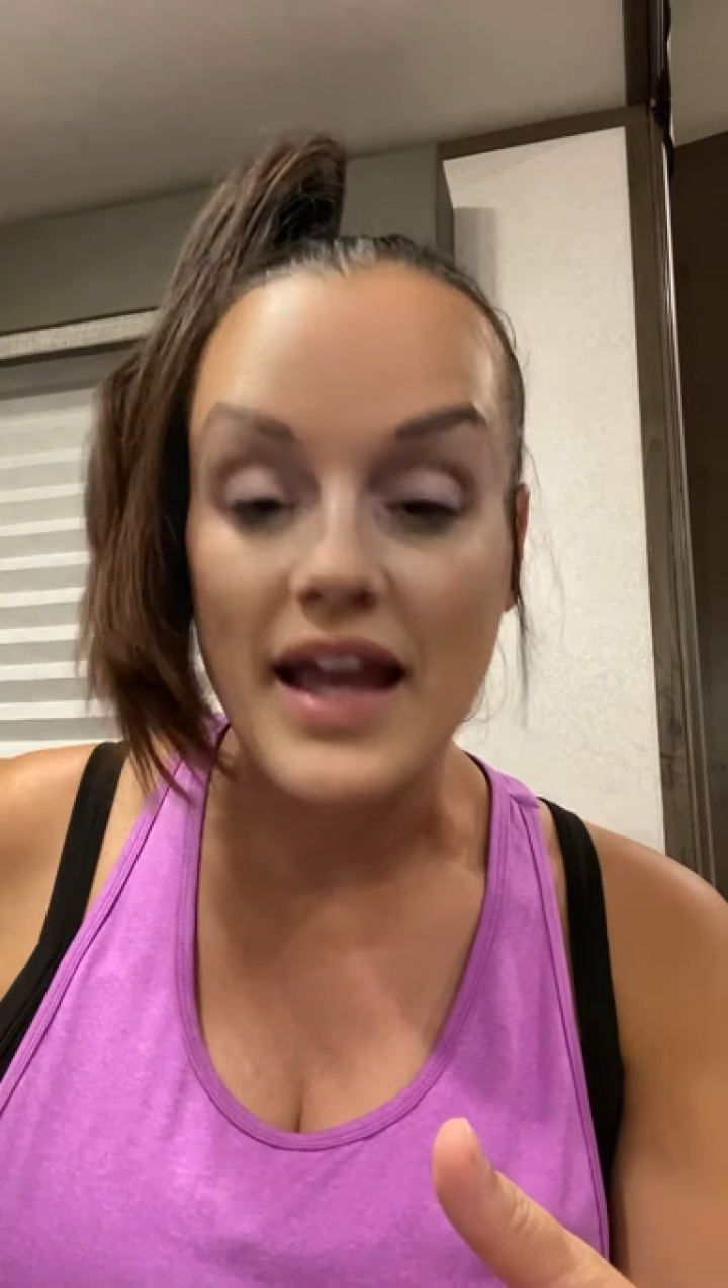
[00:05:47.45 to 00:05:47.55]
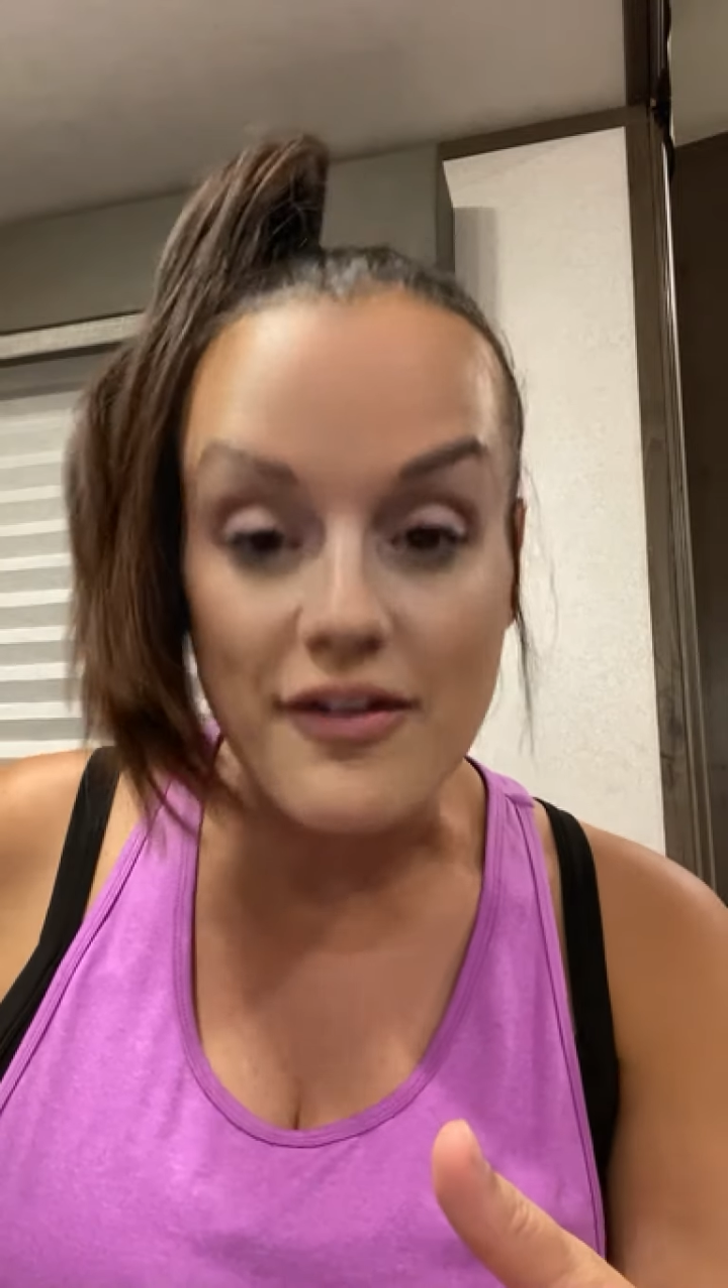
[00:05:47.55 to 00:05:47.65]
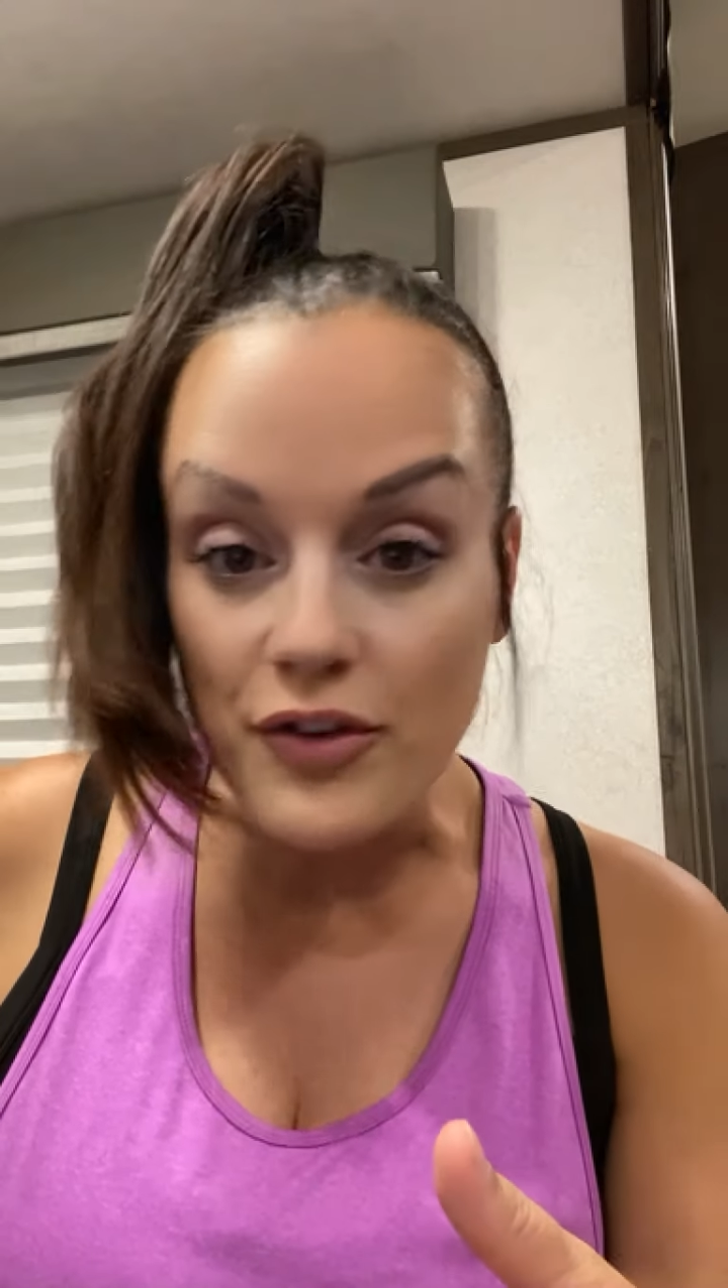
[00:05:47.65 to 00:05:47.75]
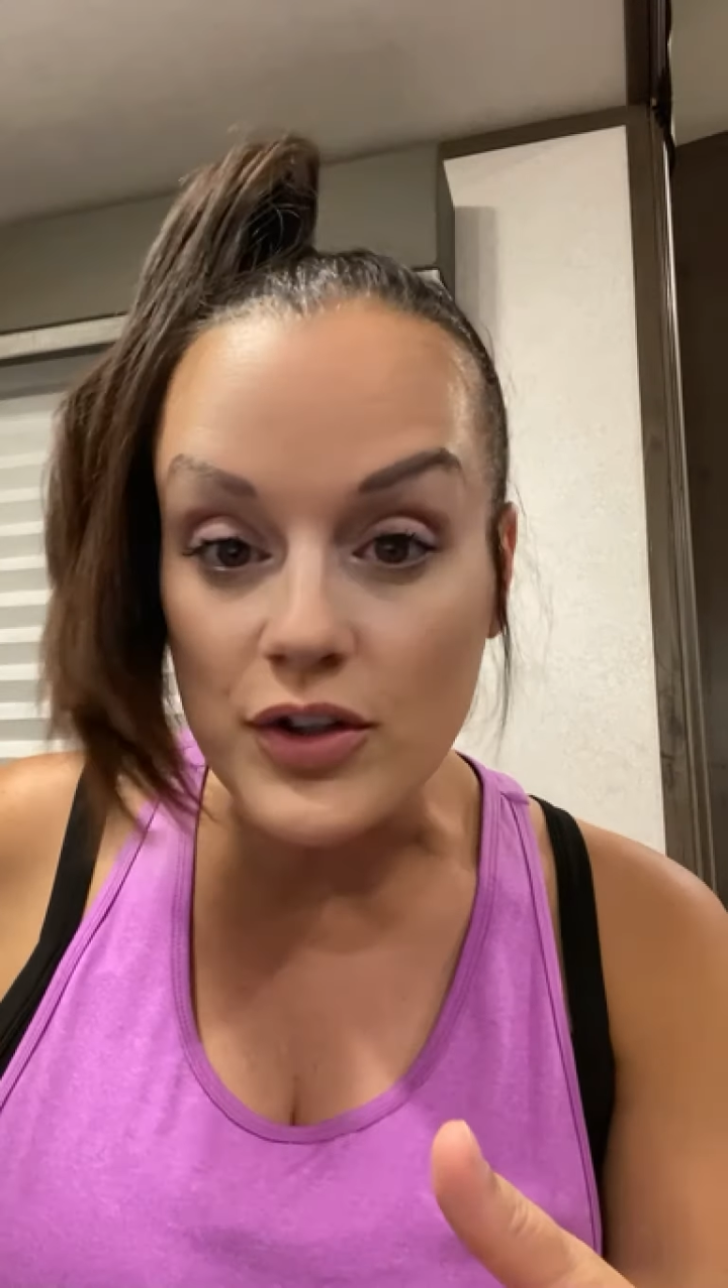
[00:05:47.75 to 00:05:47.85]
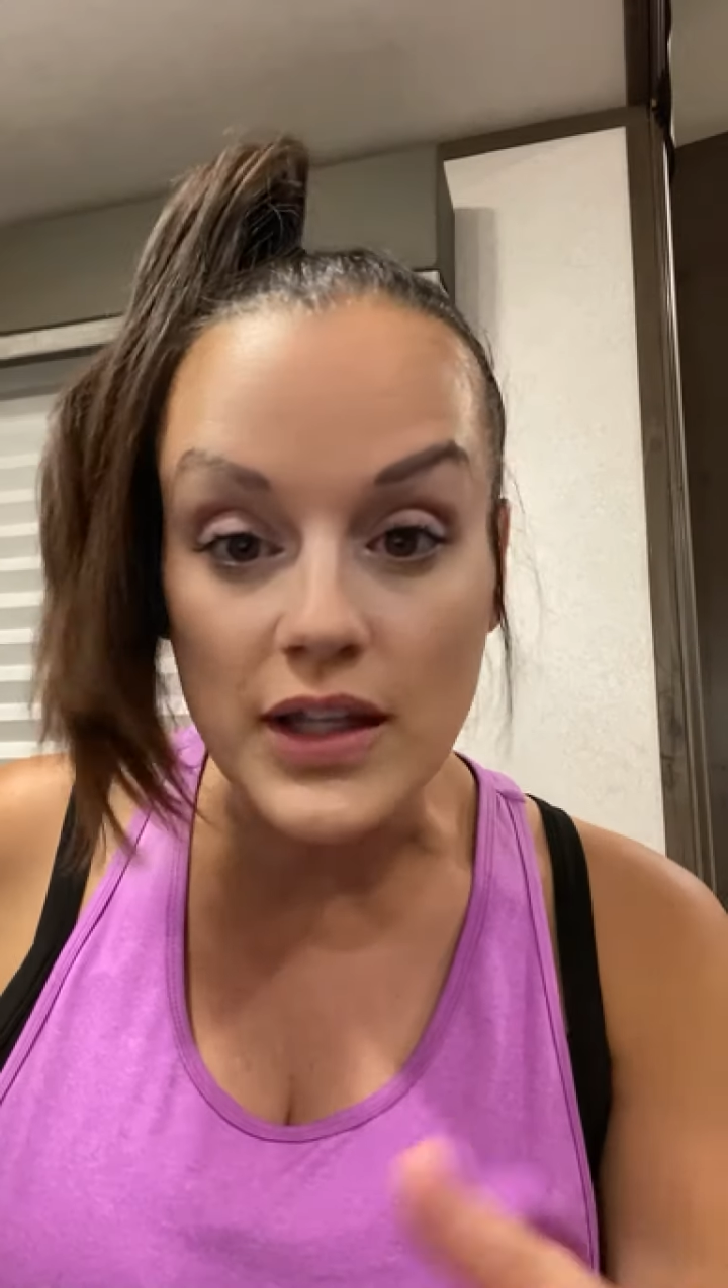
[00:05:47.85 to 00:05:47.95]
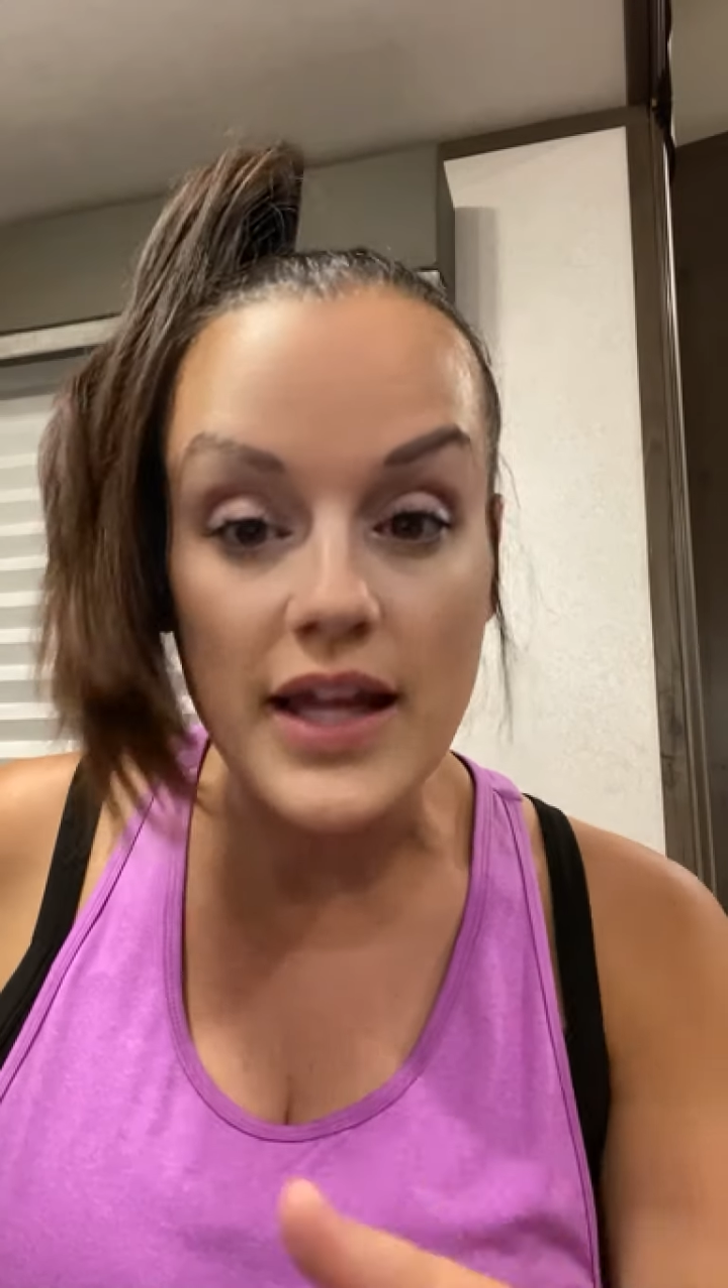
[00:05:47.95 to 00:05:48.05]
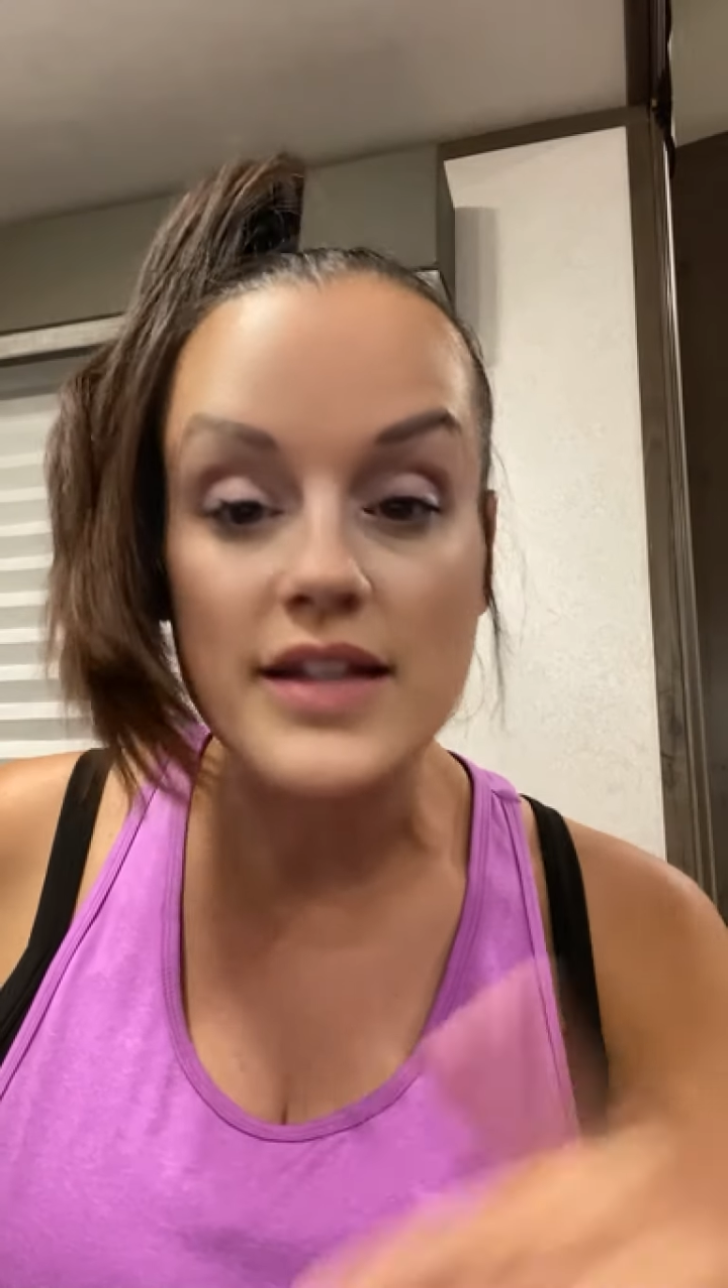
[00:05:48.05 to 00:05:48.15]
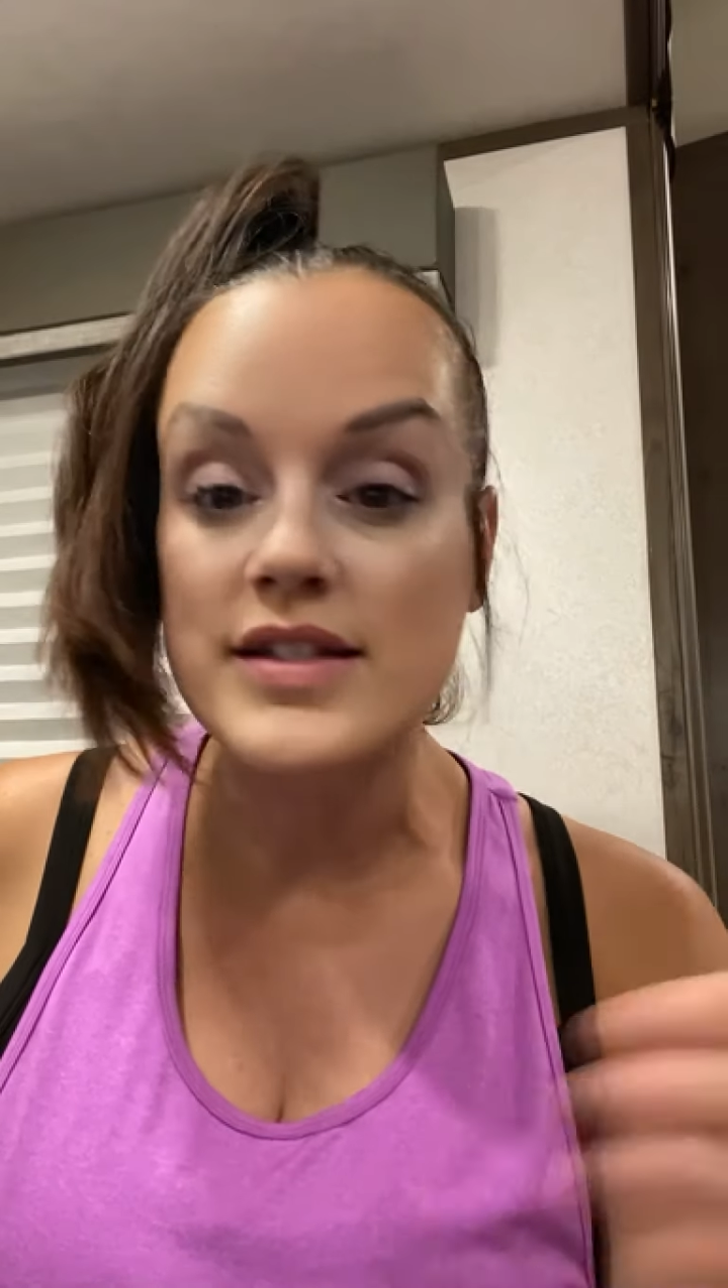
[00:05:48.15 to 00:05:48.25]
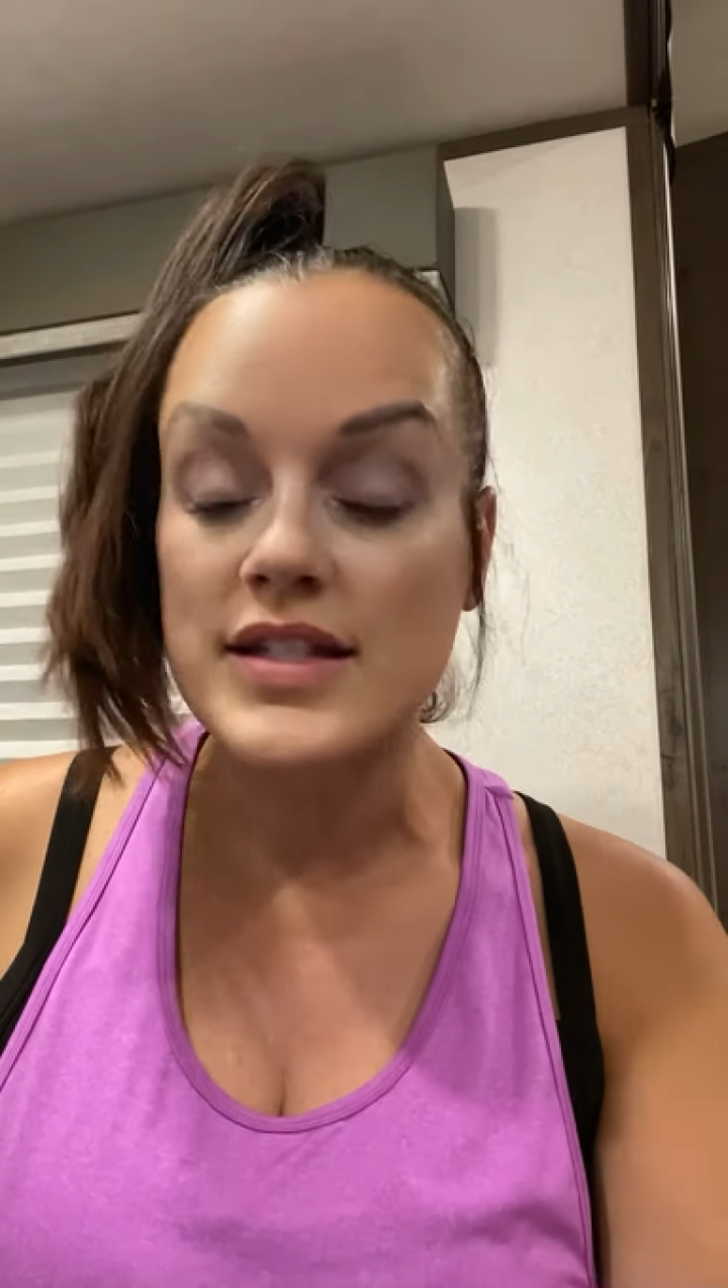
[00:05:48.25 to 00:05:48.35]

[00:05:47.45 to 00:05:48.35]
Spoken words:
Everglades